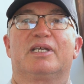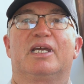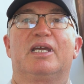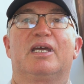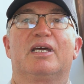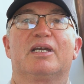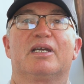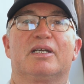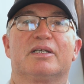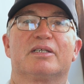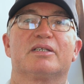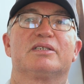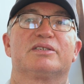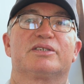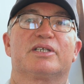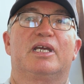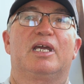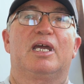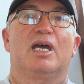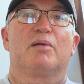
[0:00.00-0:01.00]
see it and to
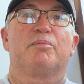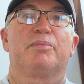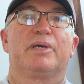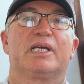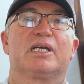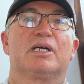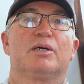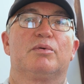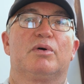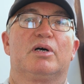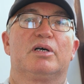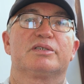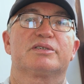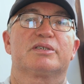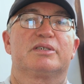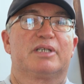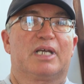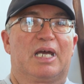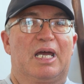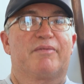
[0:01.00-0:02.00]
see how big it
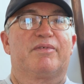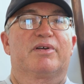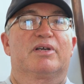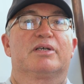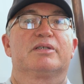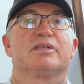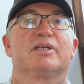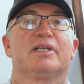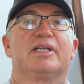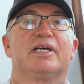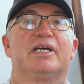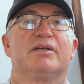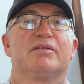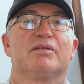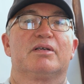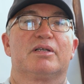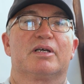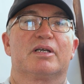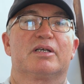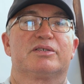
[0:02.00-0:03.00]
was, and to have it on the
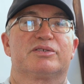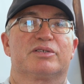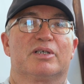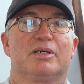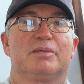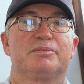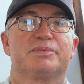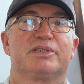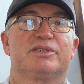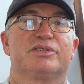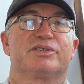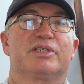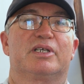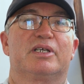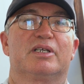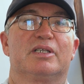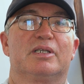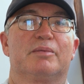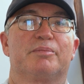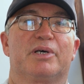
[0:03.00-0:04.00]
leader a lot of times and see
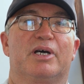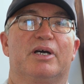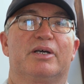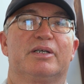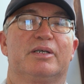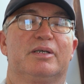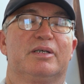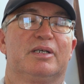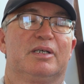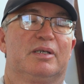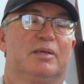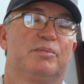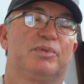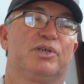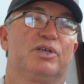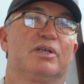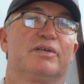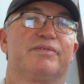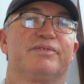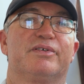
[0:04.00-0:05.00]
it at the boat in
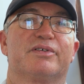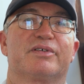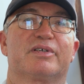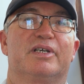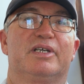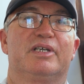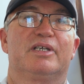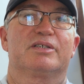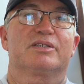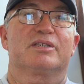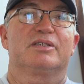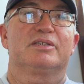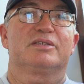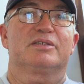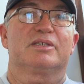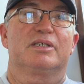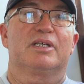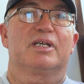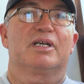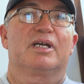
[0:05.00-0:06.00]
beautiful
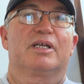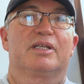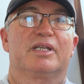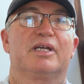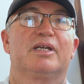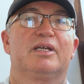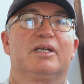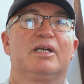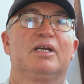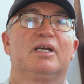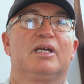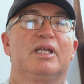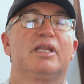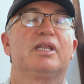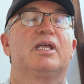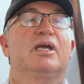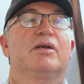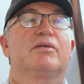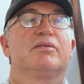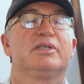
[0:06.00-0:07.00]
conditions, you know,
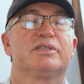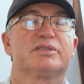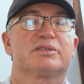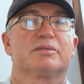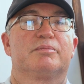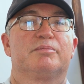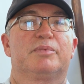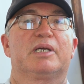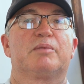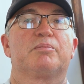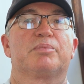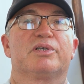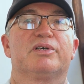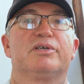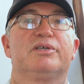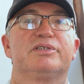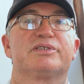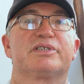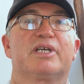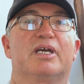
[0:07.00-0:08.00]
there is some big
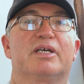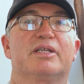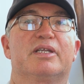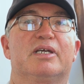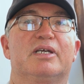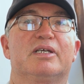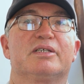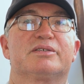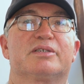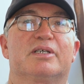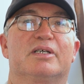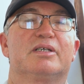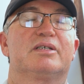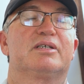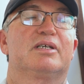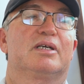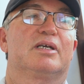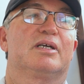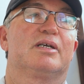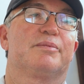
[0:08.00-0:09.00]
blues out there, so
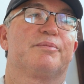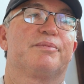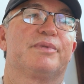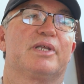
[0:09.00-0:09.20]
yeah,